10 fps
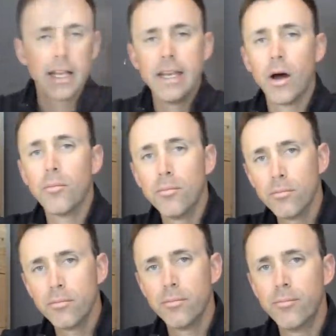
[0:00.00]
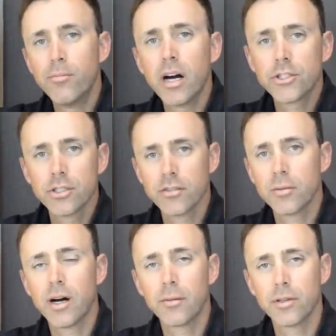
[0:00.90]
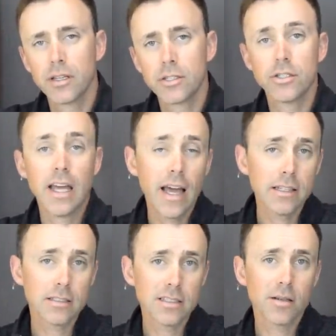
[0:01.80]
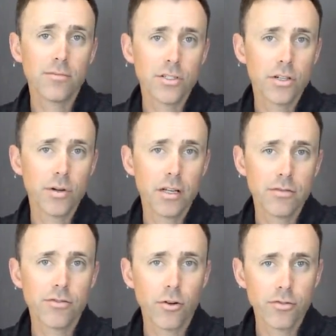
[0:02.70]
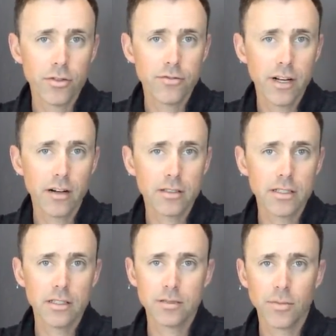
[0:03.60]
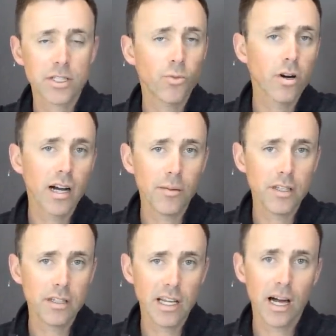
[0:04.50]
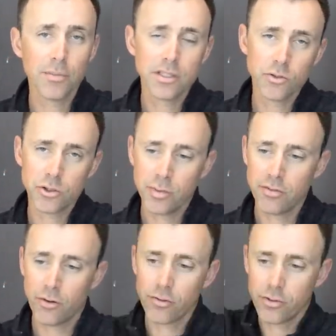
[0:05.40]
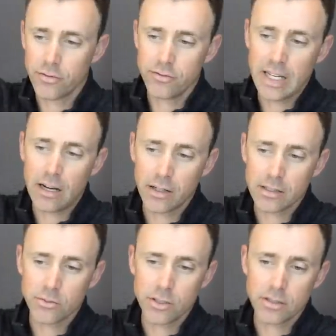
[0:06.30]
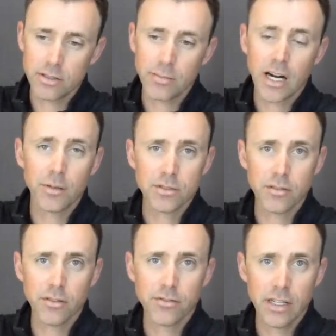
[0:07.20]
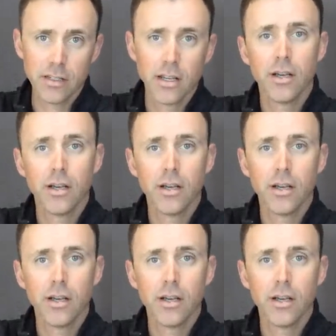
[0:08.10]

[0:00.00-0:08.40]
Now, much of the population has some degree of forefoot varus. It is much more common than the opposite, which would be forefoot valgus, which is the bottoms of the feet